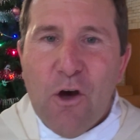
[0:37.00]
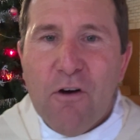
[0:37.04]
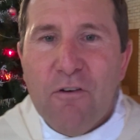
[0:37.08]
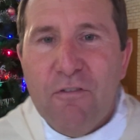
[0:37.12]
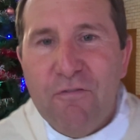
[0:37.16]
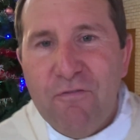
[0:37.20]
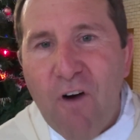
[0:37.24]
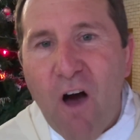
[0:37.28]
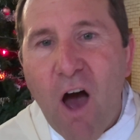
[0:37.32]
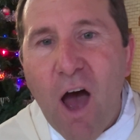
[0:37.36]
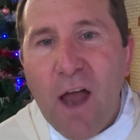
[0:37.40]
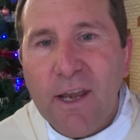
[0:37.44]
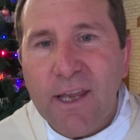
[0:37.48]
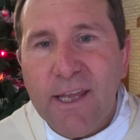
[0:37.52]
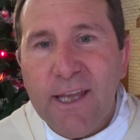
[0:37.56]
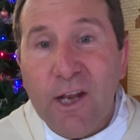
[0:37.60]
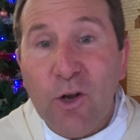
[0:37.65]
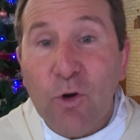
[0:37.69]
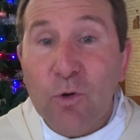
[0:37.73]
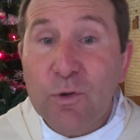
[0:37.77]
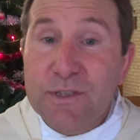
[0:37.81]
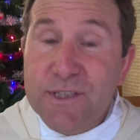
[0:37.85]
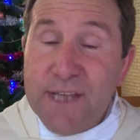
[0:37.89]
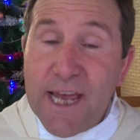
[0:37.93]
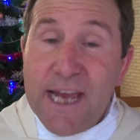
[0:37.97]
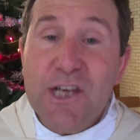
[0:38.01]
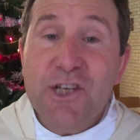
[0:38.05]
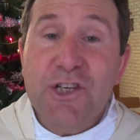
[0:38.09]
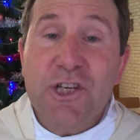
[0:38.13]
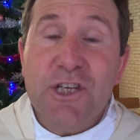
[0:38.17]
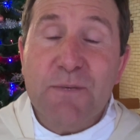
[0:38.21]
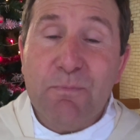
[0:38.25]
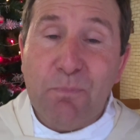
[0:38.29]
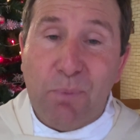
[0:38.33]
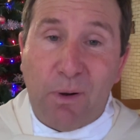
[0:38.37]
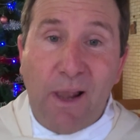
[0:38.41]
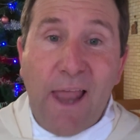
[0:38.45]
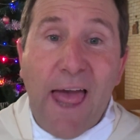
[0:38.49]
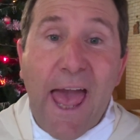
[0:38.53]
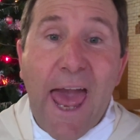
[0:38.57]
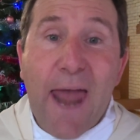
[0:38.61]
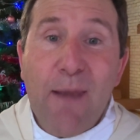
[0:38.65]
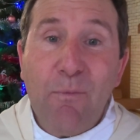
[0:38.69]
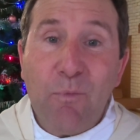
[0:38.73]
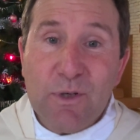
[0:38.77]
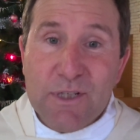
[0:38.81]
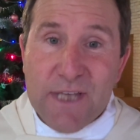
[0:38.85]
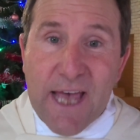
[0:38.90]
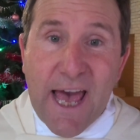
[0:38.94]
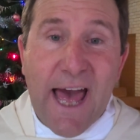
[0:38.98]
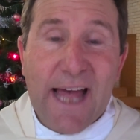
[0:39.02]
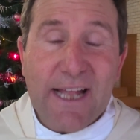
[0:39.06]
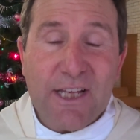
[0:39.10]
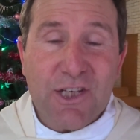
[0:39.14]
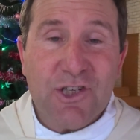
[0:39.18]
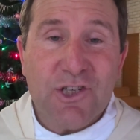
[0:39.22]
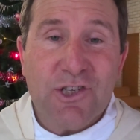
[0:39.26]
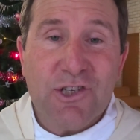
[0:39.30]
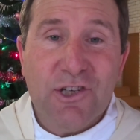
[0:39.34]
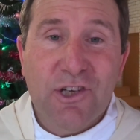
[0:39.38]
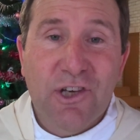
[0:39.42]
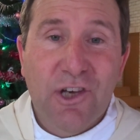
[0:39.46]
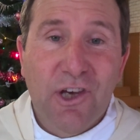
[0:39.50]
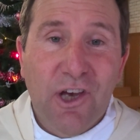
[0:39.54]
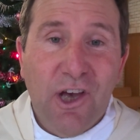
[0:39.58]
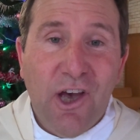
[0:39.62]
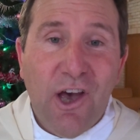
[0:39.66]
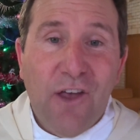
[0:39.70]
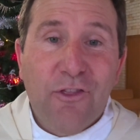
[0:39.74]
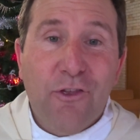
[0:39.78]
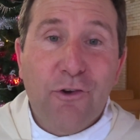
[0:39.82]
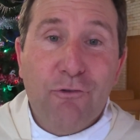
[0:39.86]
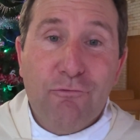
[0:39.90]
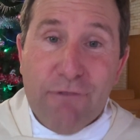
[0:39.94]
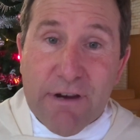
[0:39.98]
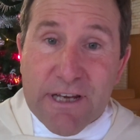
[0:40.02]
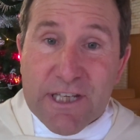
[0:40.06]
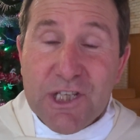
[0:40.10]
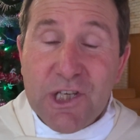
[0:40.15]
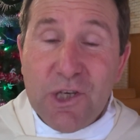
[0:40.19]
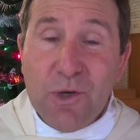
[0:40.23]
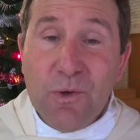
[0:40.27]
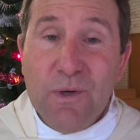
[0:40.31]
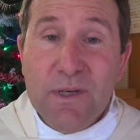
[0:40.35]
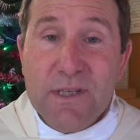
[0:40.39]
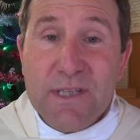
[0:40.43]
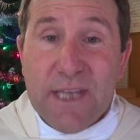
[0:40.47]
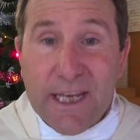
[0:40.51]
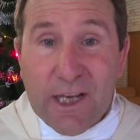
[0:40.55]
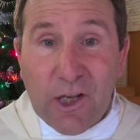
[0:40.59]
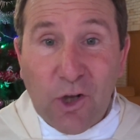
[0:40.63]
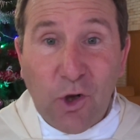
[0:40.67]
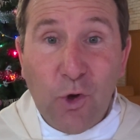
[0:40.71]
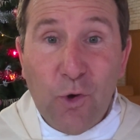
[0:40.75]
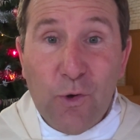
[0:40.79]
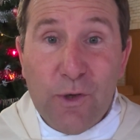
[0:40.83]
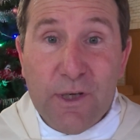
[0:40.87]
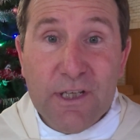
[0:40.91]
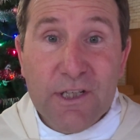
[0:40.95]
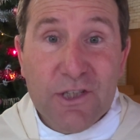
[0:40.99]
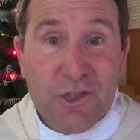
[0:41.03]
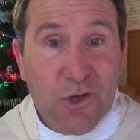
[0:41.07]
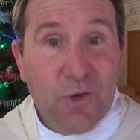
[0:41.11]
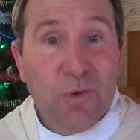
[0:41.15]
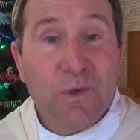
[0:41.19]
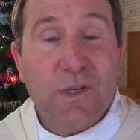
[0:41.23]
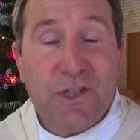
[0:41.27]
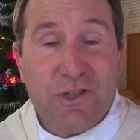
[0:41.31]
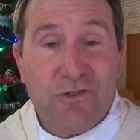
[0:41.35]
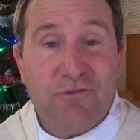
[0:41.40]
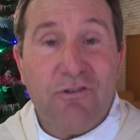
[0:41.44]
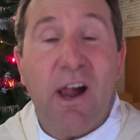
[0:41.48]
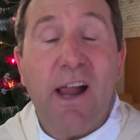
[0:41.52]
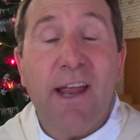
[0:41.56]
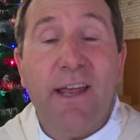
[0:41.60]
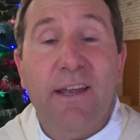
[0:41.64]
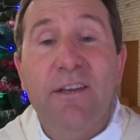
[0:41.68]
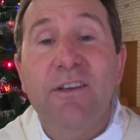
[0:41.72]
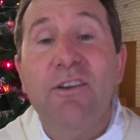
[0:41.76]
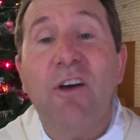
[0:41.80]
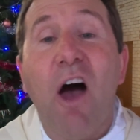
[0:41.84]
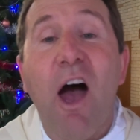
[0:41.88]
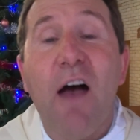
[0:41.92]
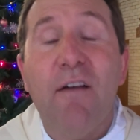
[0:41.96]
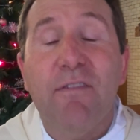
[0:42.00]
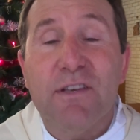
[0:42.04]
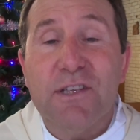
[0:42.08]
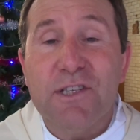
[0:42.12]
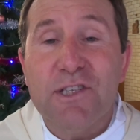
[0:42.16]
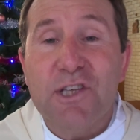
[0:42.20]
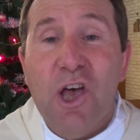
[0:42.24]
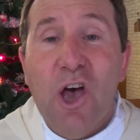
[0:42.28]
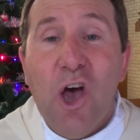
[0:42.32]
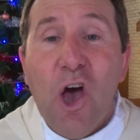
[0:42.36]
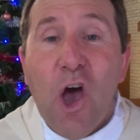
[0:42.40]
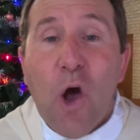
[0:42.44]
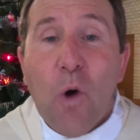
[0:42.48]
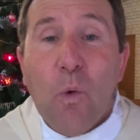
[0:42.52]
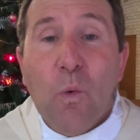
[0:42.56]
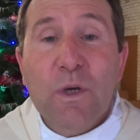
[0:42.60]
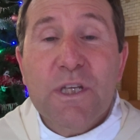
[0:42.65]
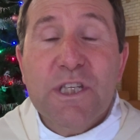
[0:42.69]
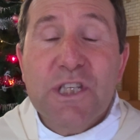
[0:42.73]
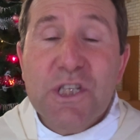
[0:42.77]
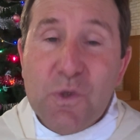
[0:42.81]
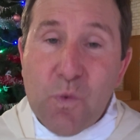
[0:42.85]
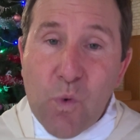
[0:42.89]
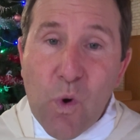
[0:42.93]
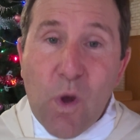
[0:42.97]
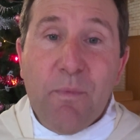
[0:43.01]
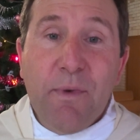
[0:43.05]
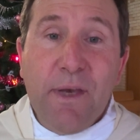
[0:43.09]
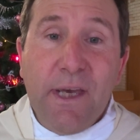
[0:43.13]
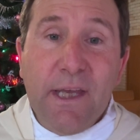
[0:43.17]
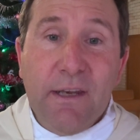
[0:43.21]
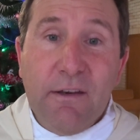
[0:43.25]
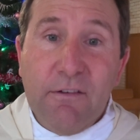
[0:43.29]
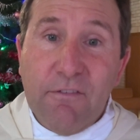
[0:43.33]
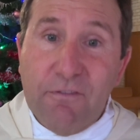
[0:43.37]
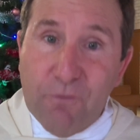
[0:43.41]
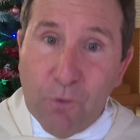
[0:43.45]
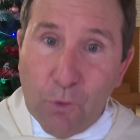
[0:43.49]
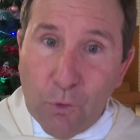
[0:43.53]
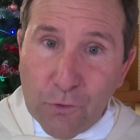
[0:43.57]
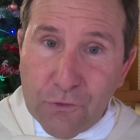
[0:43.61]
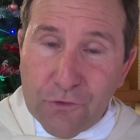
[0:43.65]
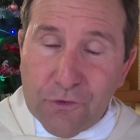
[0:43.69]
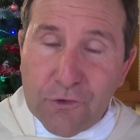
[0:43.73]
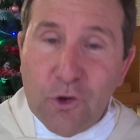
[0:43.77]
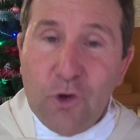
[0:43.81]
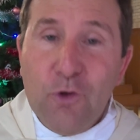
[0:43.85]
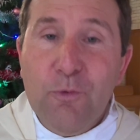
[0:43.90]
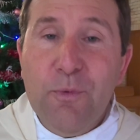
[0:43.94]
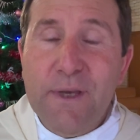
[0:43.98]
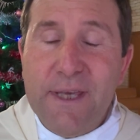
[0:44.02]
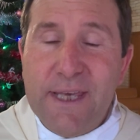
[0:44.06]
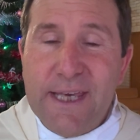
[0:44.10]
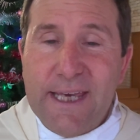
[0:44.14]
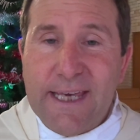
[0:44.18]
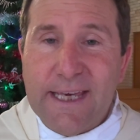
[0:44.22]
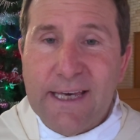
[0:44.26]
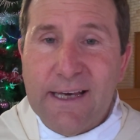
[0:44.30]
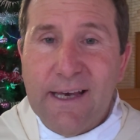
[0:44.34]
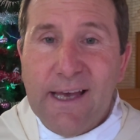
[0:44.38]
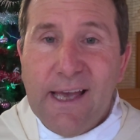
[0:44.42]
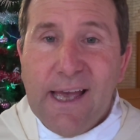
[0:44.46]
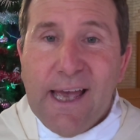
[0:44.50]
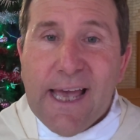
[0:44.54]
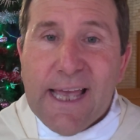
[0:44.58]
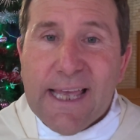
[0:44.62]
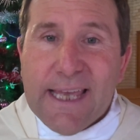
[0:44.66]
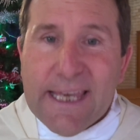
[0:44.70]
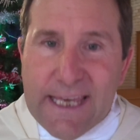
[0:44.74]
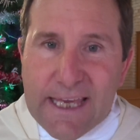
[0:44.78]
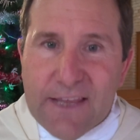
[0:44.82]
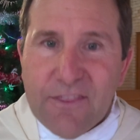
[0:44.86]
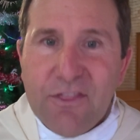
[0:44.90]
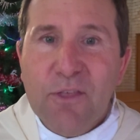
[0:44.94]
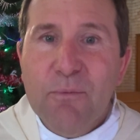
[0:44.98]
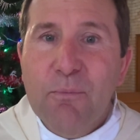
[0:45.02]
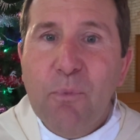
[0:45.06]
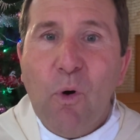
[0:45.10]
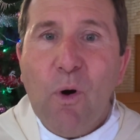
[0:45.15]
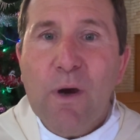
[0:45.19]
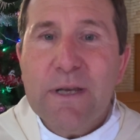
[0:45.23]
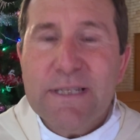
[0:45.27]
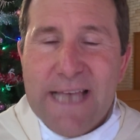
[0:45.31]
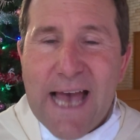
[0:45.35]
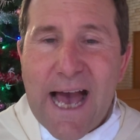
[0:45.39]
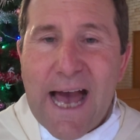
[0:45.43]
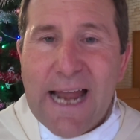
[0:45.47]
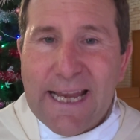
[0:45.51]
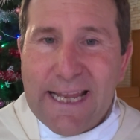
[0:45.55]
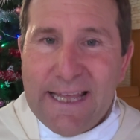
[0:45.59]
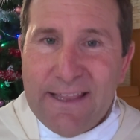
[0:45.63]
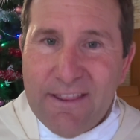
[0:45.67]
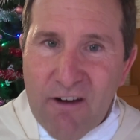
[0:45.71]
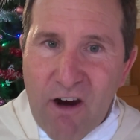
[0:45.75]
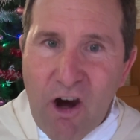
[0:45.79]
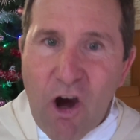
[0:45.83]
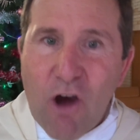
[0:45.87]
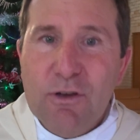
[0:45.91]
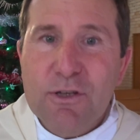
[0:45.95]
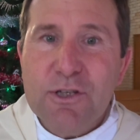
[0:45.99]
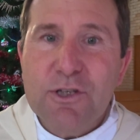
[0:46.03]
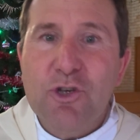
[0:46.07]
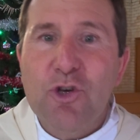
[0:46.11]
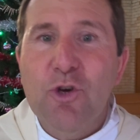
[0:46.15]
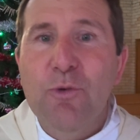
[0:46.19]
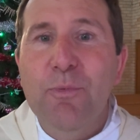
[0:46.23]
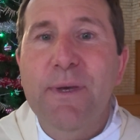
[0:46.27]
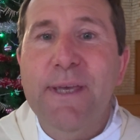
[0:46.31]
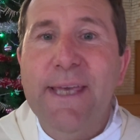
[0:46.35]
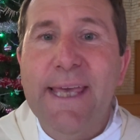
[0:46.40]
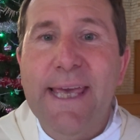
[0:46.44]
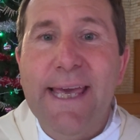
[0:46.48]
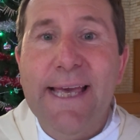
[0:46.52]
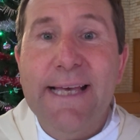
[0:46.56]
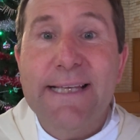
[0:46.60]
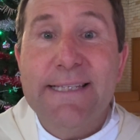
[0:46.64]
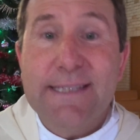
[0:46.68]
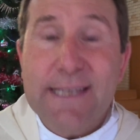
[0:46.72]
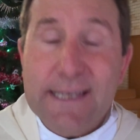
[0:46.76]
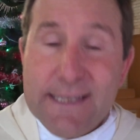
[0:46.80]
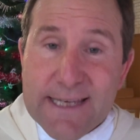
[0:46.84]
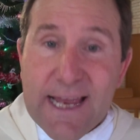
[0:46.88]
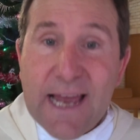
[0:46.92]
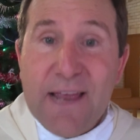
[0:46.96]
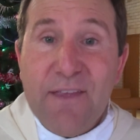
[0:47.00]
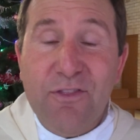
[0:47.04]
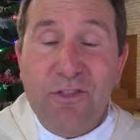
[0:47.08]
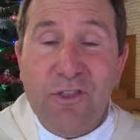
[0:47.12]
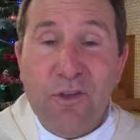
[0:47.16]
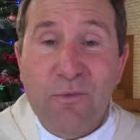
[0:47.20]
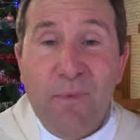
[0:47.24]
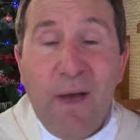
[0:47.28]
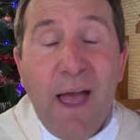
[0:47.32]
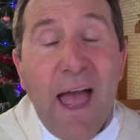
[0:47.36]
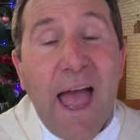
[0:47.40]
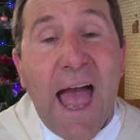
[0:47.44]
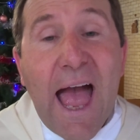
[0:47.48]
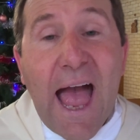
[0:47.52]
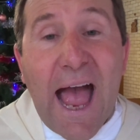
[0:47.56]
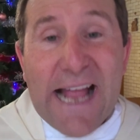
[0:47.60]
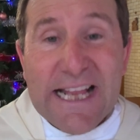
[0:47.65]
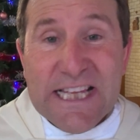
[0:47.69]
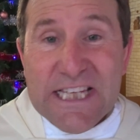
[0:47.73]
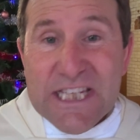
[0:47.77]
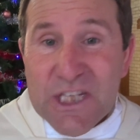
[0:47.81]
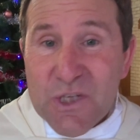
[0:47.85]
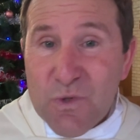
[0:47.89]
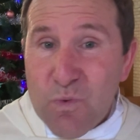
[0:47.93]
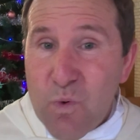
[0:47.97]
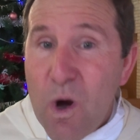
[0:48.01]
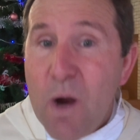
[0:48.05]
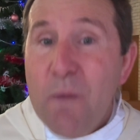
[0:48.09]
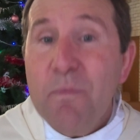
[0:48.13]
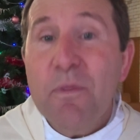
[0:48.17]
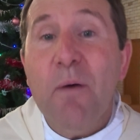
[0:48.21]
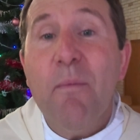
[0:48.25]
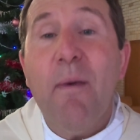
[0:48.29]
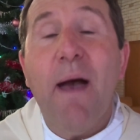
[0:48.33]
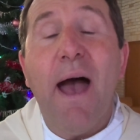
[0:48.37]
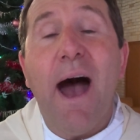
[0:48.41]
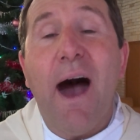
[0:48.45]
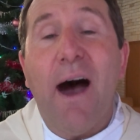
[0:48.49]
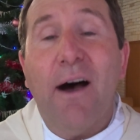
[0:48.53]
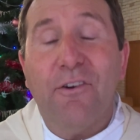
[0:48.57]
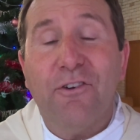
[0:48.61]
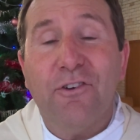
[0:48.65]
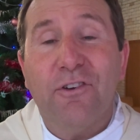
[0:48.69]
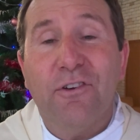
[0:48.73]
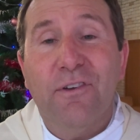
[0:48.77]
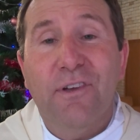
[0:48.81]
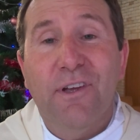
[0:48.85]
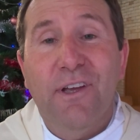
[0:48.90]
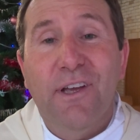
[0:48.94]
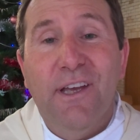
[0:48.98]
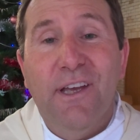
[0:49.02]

Finally, an audacious plan was hatched that rescuers, including two Australian divers, would swim in in full scuba gear, kit the boys out in their own scuba gear, sedate them, and swim them out.